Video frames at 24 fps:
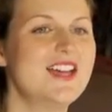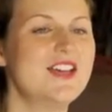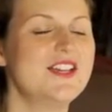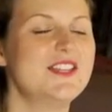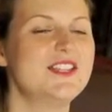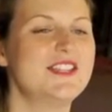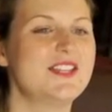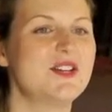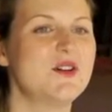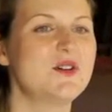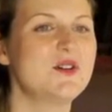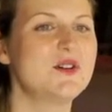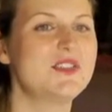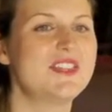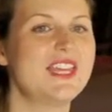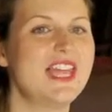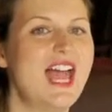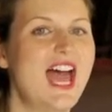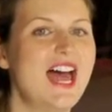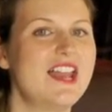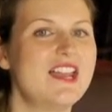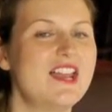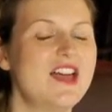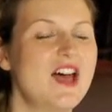So they
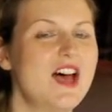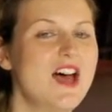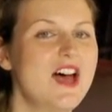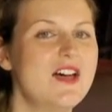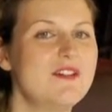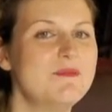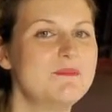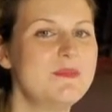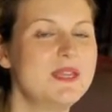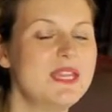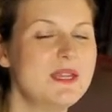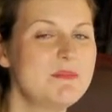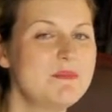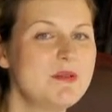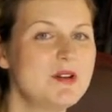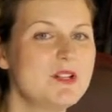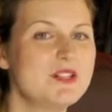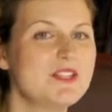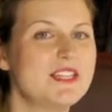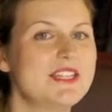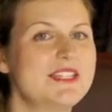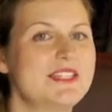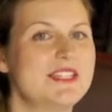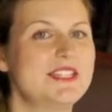had
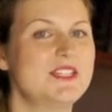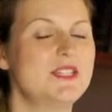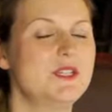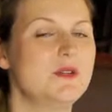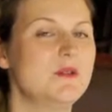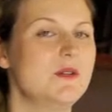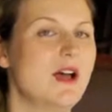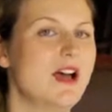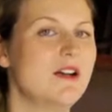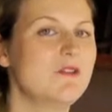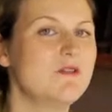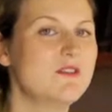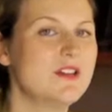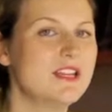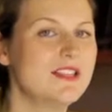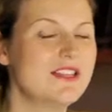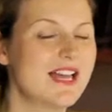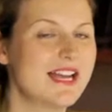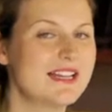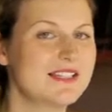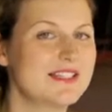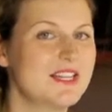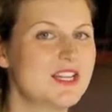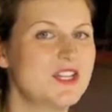people listen to a
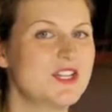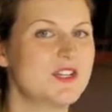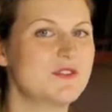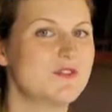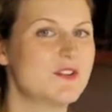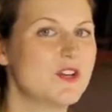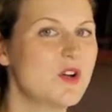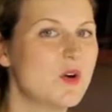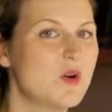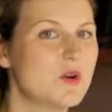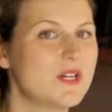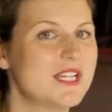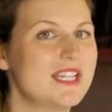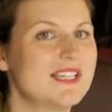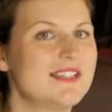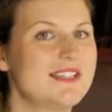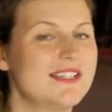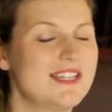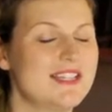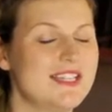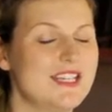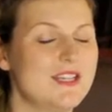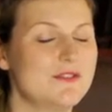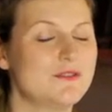relaxation recording
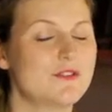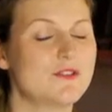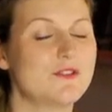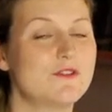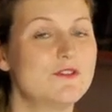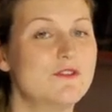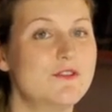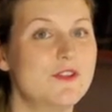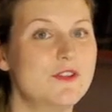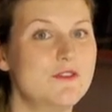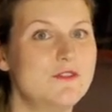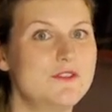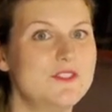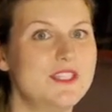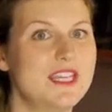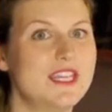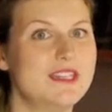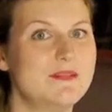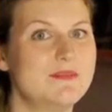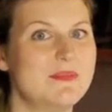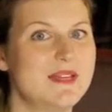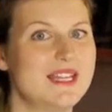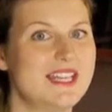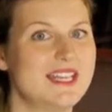CD for
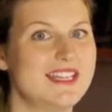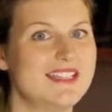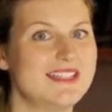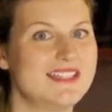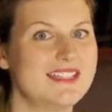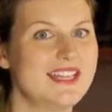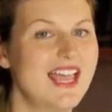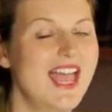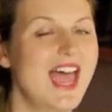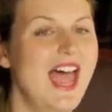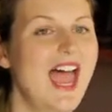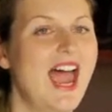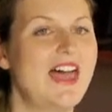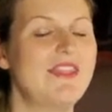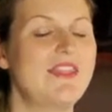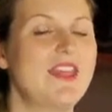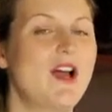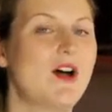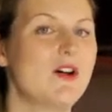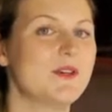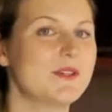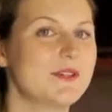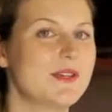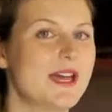15 minutes. And they
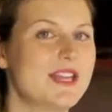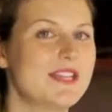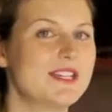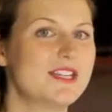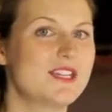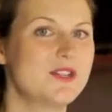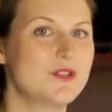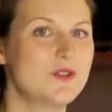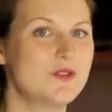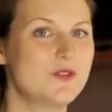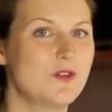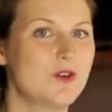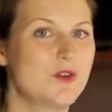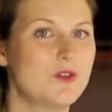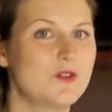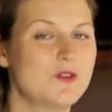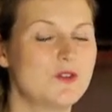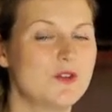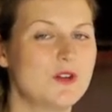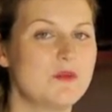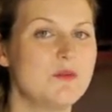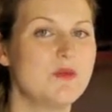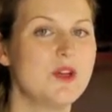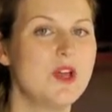also had a control
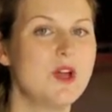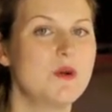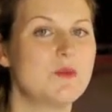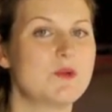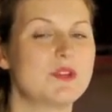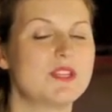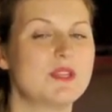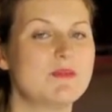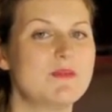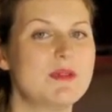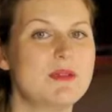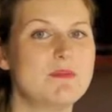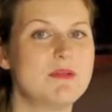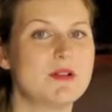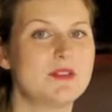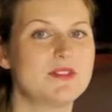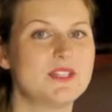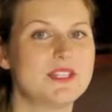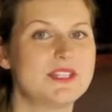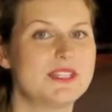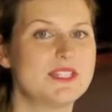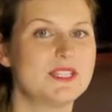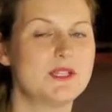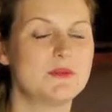group where the people
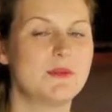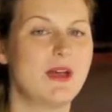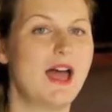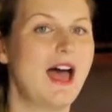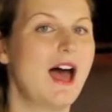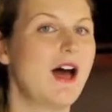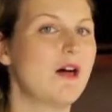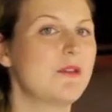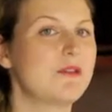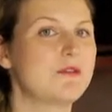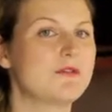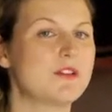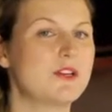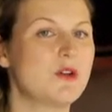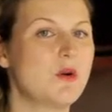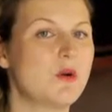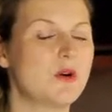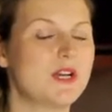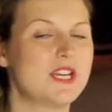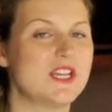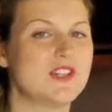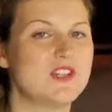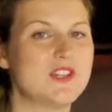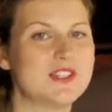listened to a health
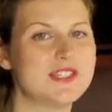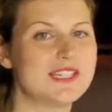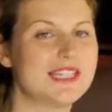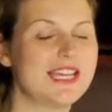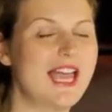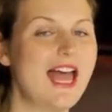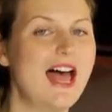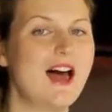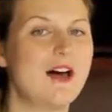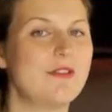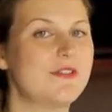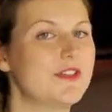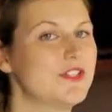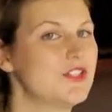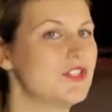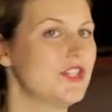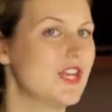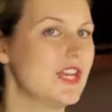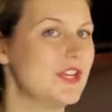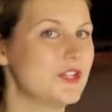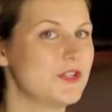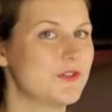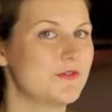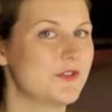recording, just like a health
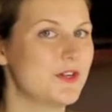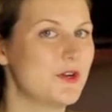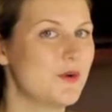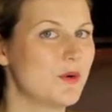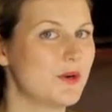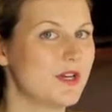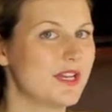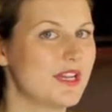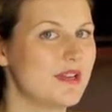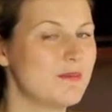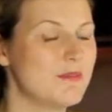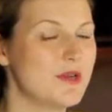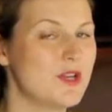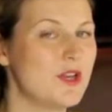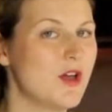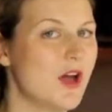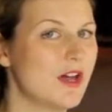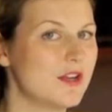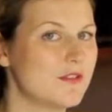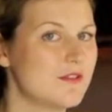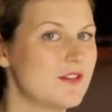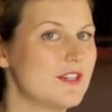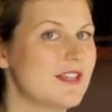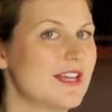education recording, but
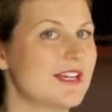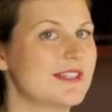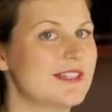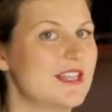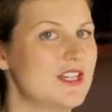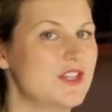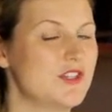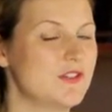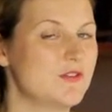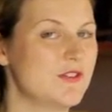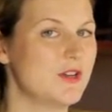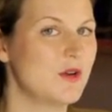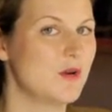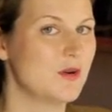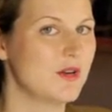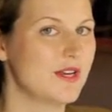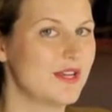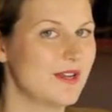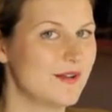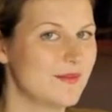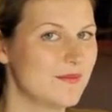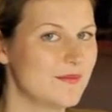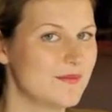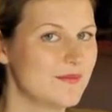not a relaxation
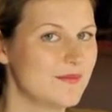recording.